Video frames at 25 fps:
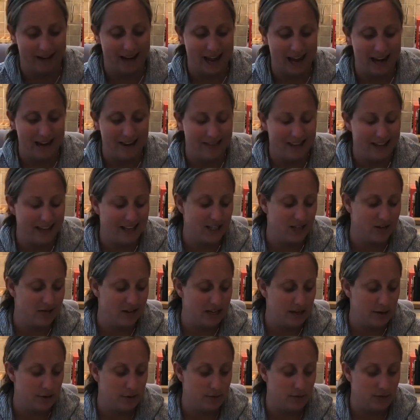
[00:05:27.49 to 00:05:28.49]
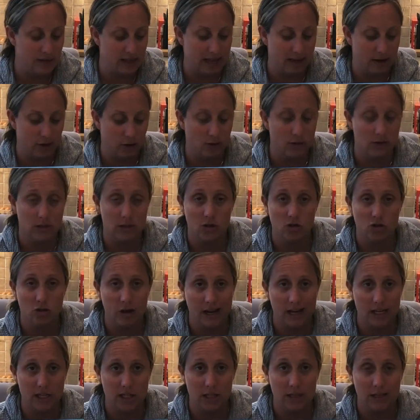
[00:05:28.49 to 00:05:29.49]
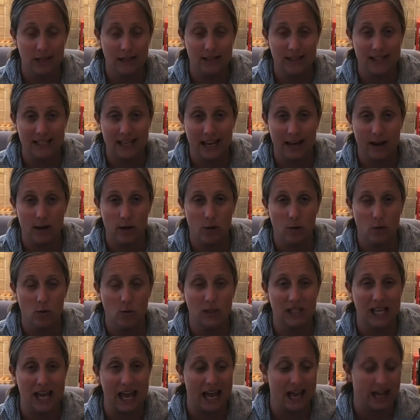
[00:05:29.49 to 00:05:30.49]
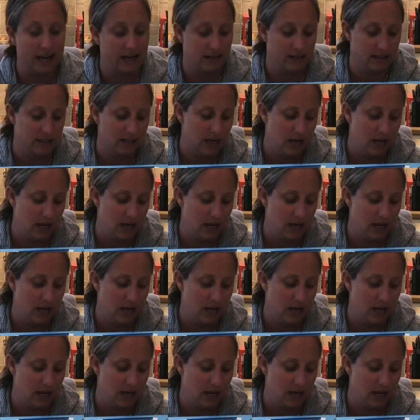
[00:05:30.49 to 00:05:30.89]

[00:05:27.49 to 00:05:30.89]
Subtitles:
and I think it's really good for their concentration skills and